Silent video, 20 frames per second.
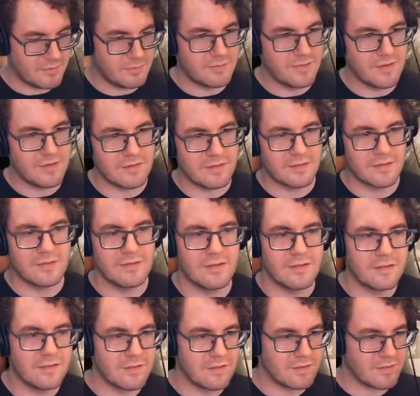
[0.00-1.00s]

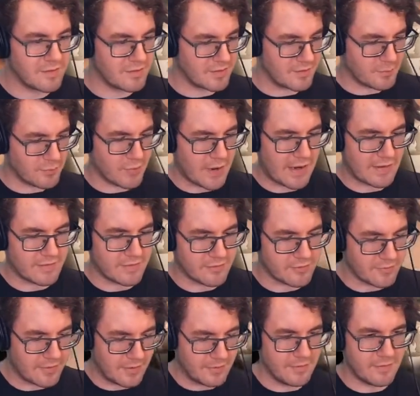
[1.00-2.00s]
This is like the practice
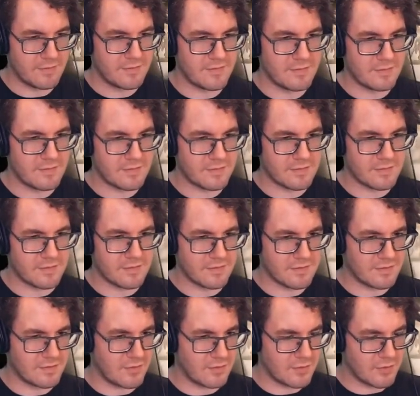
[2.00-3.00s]
round. This
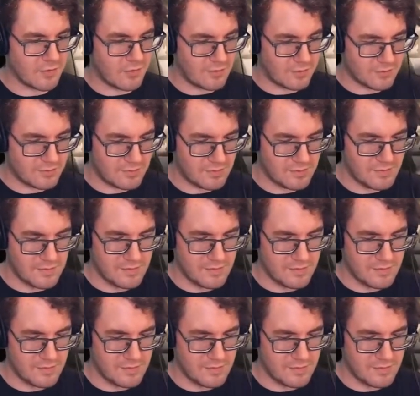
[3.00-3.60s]
is the goal.